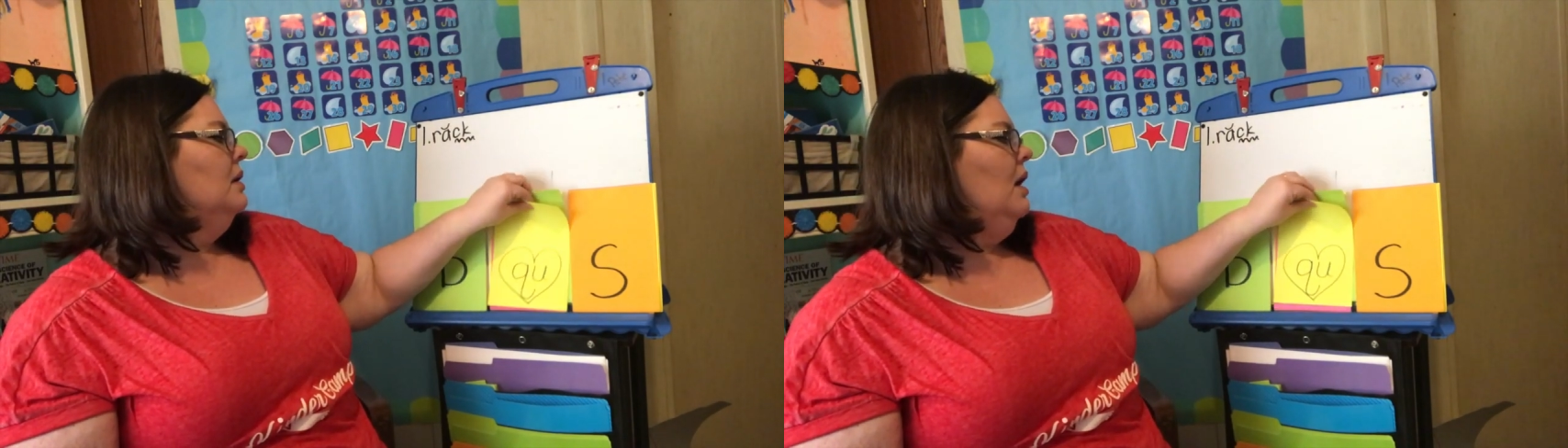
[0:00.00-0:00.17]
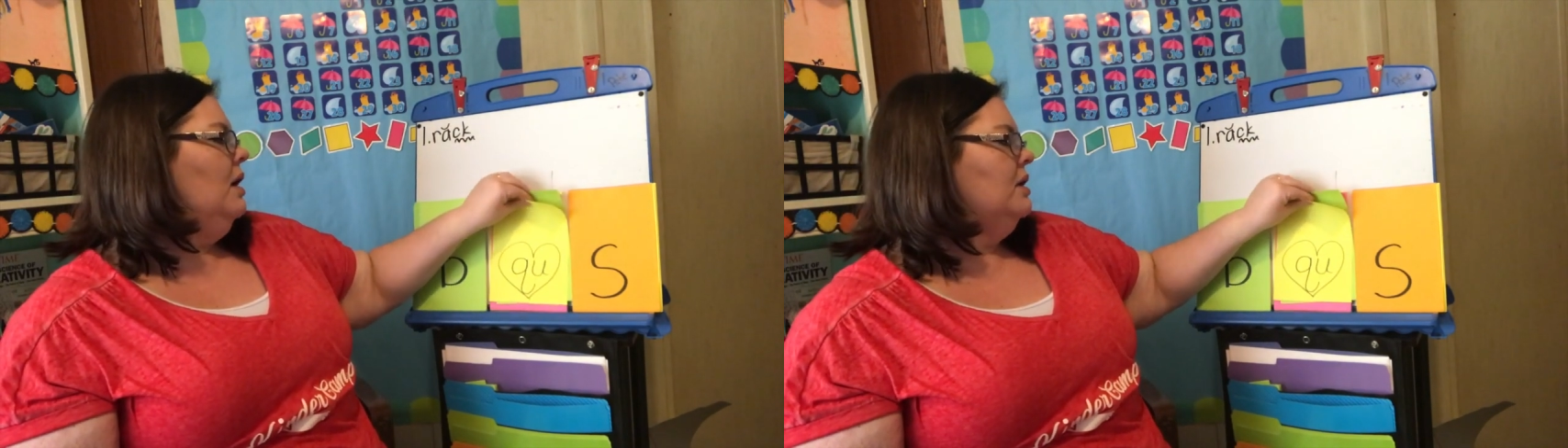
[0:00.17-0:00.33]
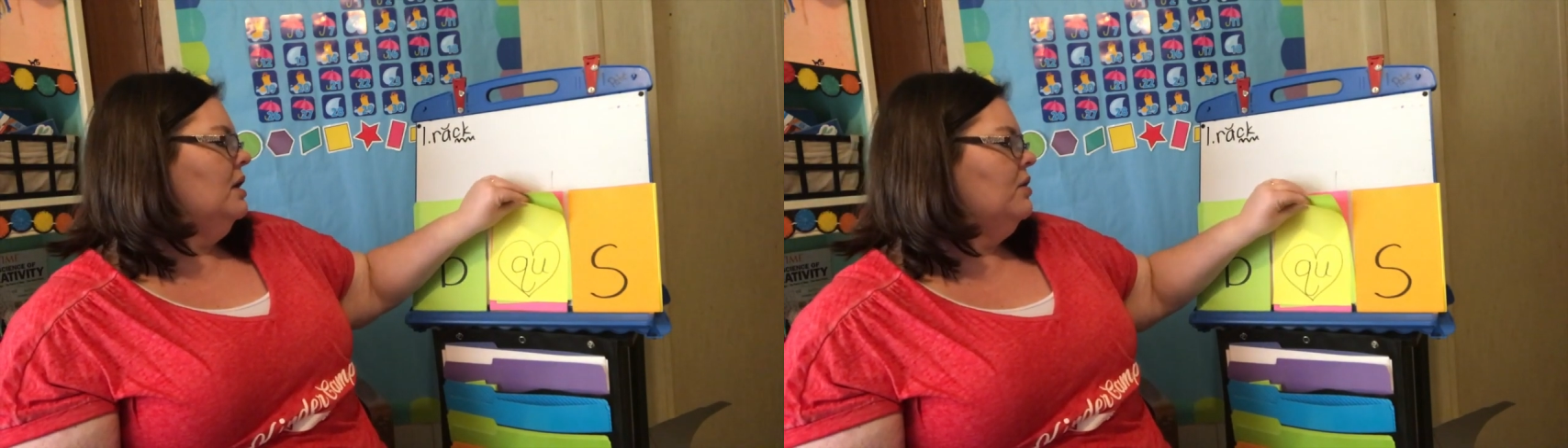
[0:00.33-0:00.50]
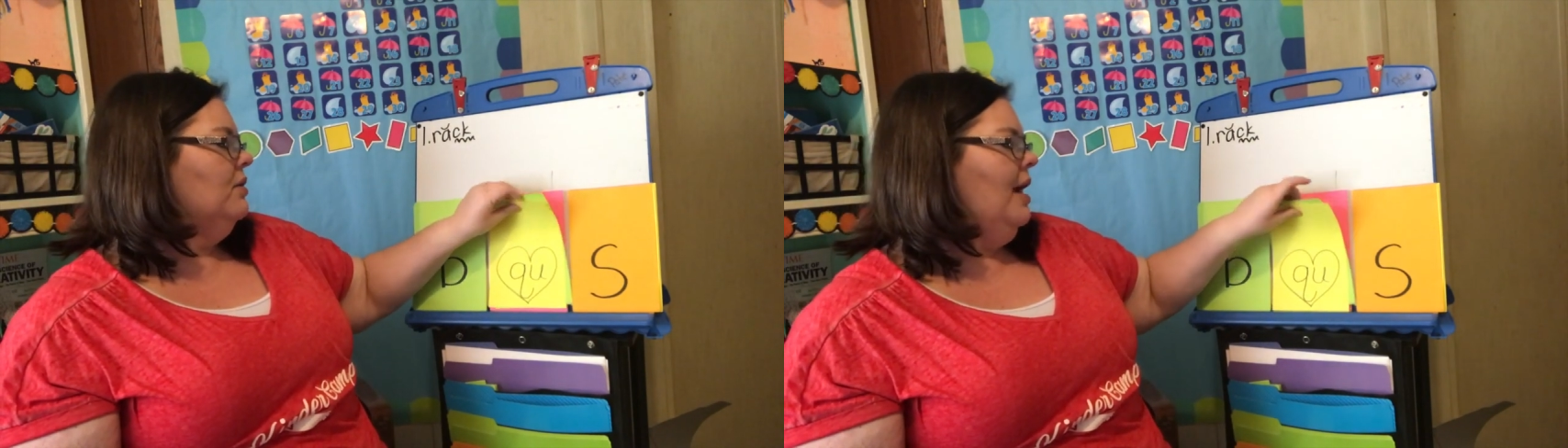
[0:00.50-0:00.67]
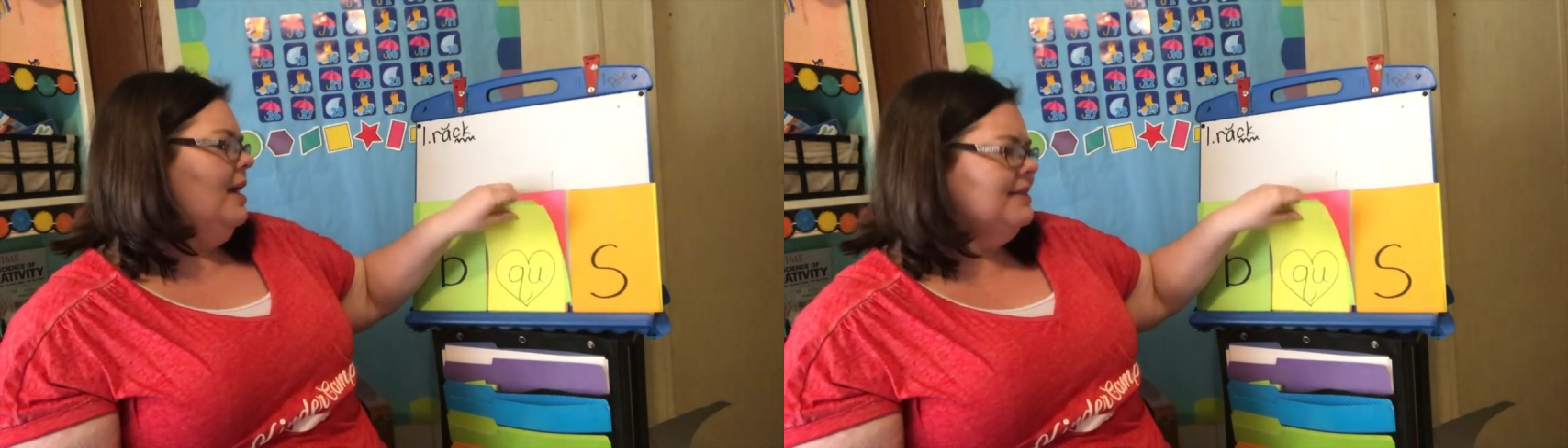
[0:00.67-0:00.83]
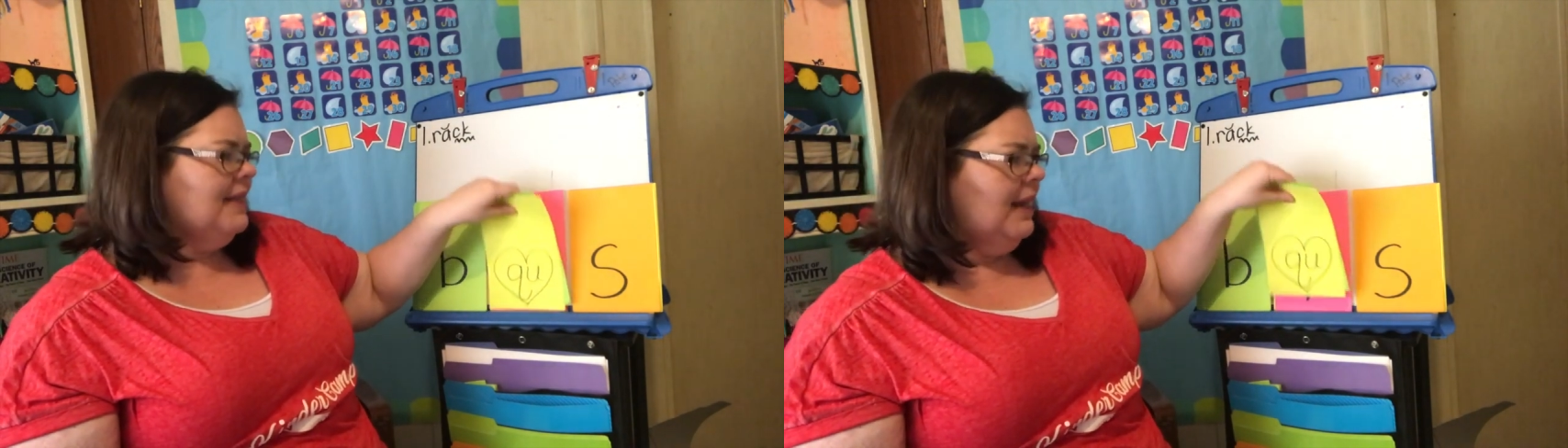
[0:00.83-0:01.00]
Are you
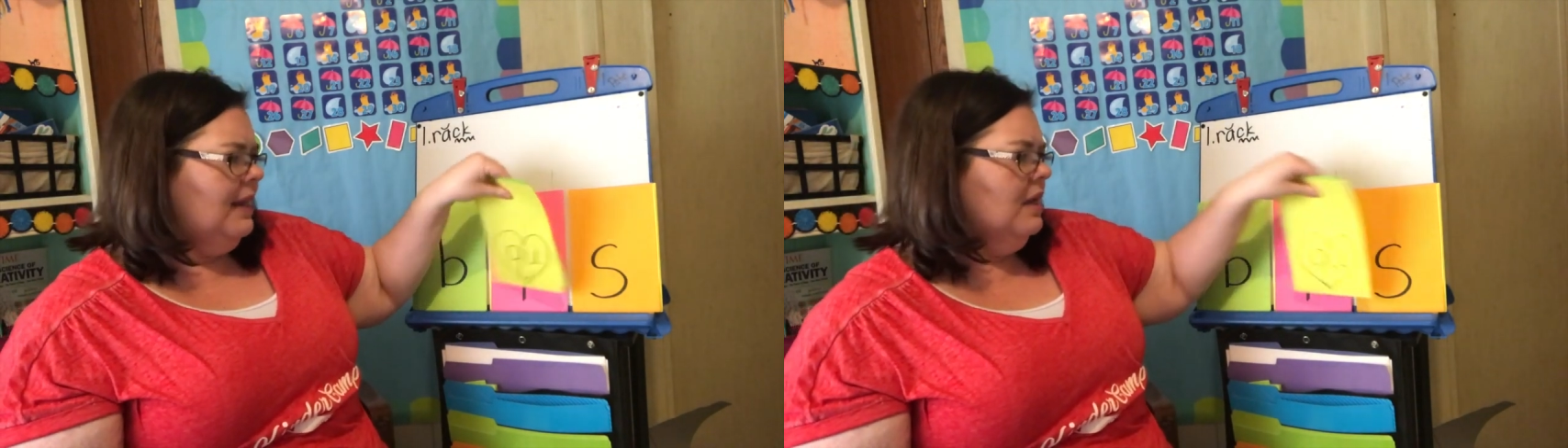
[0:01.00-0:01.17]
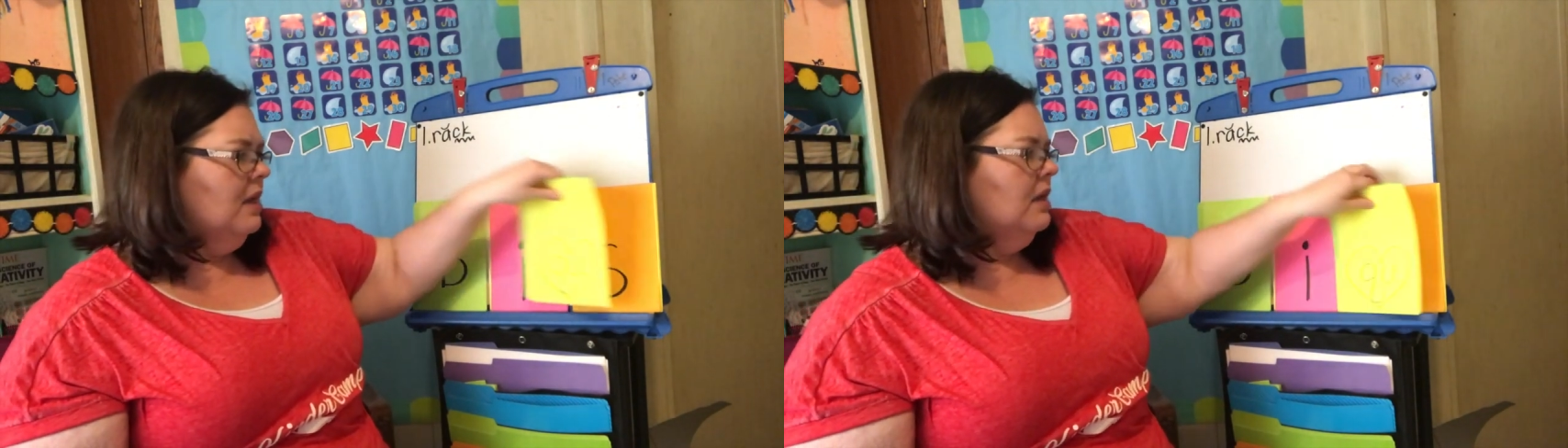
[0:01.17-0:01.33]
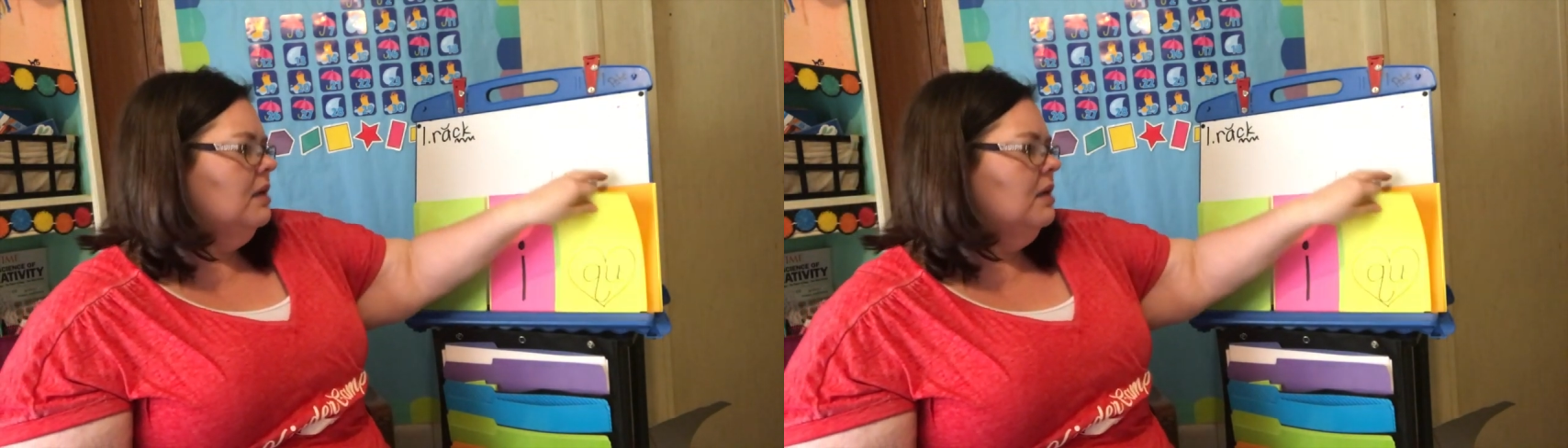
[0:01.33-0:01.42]
crazy?